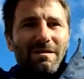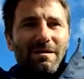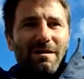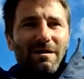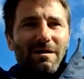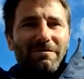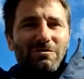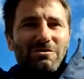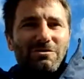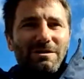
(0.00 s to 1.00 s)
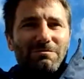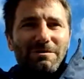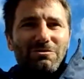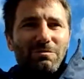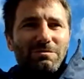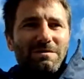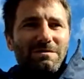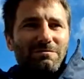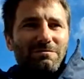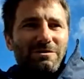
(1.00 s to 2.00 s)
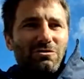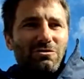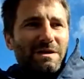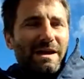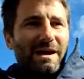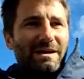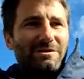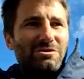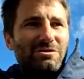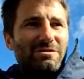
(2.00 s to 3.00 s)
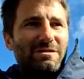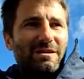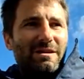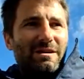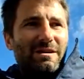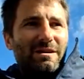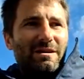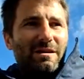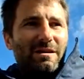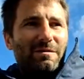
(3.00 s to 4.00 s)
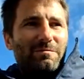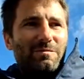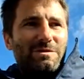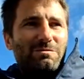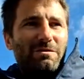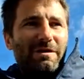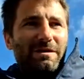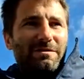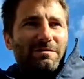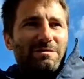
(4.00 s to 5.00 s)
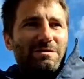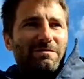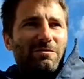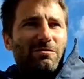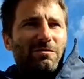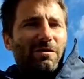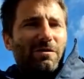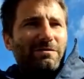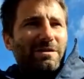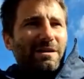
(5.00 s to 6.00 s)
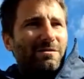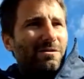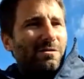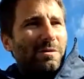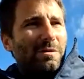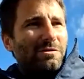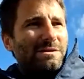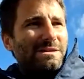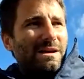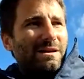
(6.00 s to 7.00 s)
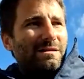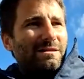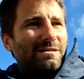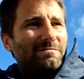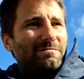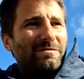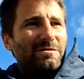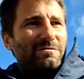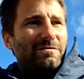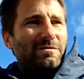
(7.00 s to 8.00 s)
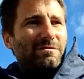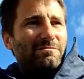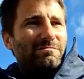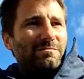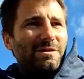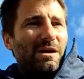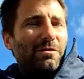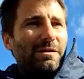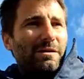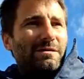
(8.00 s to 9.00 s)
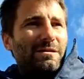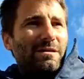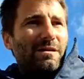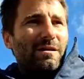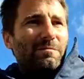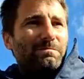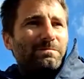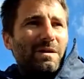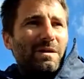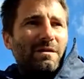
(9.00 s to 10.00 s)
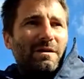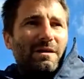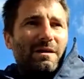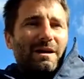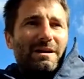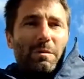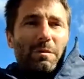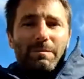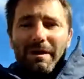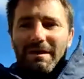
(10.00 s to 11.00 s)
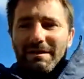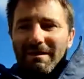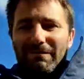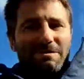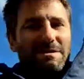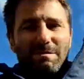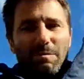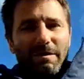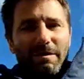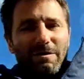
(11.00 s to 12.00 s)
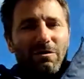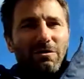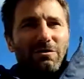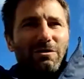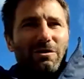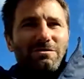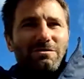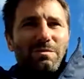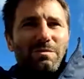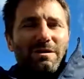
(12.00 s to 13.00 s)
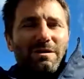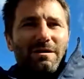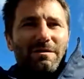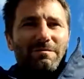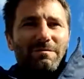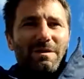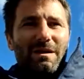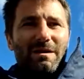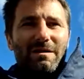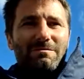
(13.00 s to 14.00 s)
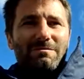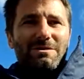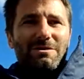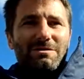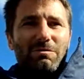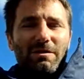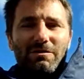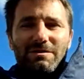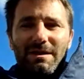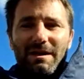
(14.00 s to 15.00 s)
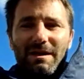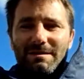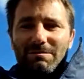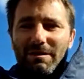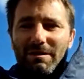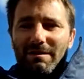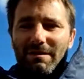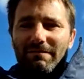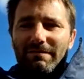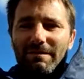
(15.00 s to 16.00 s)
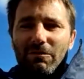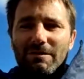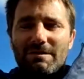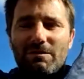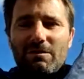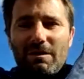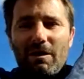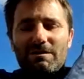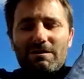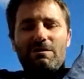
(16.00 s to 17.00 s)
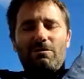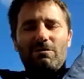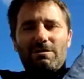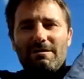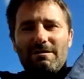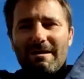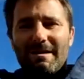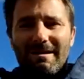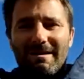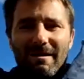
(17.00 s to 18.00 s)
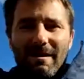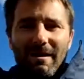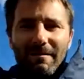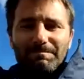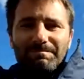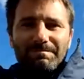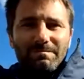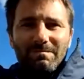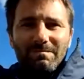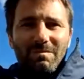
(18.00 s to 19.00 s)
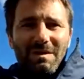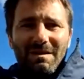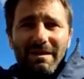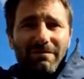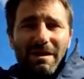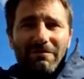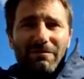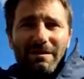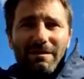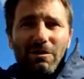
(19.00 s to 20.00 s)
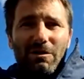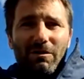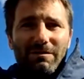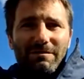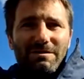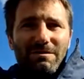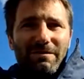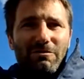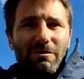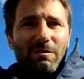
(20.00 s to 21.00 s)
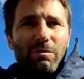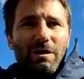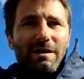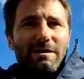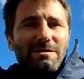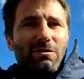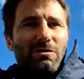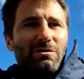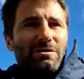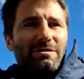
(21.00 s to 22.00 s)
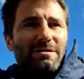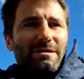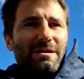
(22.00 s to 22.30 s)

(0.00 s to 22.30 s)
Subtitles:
unfortunately, we dropped a catch, and which would have had them sort of 4 or 5 down. I can't remember exactly, for nothing. And it might have made a difference. It might have not. Who knows? But it was just one of those days where you kind of know it's not going to last long, and give it everything you got, and sort of the crowd willing us on, and